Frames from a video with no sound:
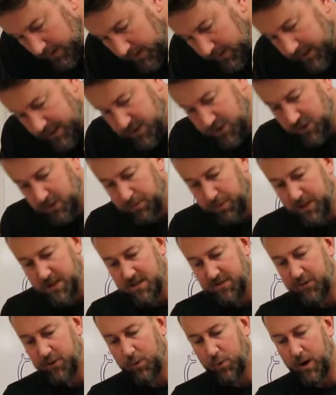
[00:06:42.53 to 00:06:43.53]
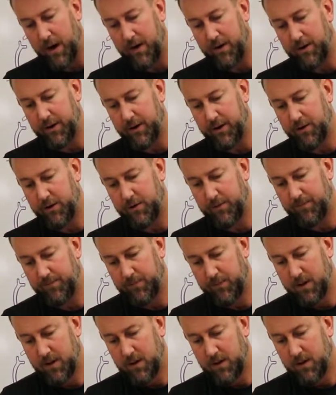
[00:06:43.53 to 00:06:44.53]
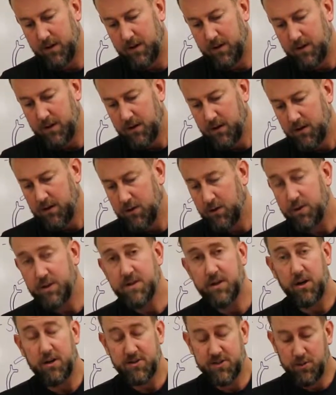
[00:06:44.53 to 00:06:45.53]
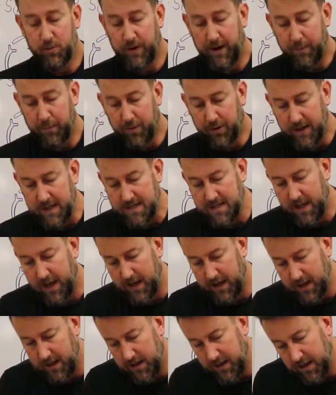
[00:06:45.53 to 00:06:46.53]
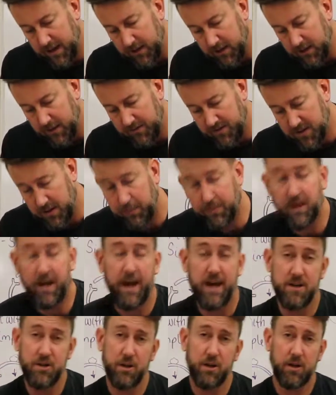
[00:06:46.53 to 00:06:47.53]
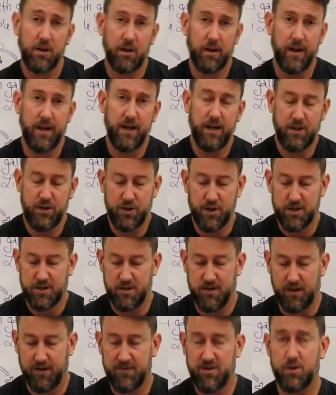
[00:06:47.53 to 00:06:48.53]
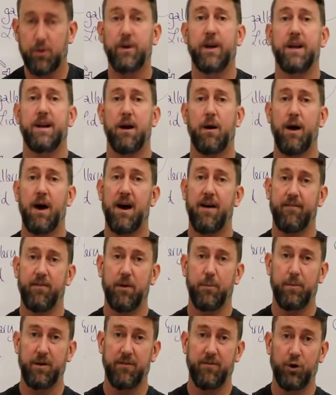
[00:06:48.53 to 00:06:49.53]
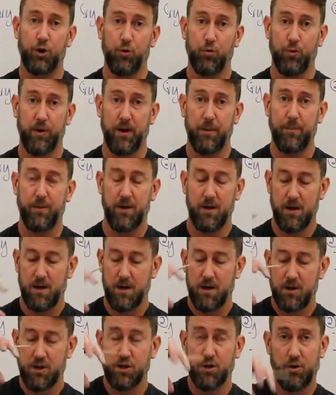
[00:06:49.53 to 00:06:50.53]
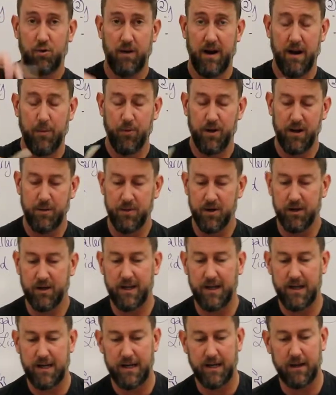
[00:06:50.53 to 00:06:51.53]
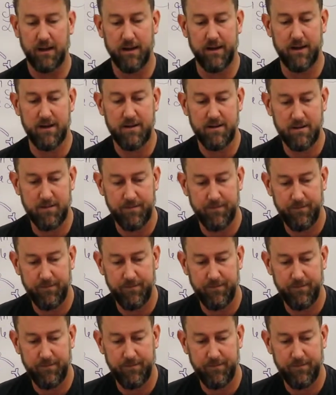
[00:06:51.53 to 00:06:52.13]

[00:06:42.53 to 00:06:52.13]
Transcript: That's a good place for the wire to go. Notice also when I press that in, it lifts up the edge of the clay just enough so that I now have a bit of a grip to grab when I'm dunking it in a glaze.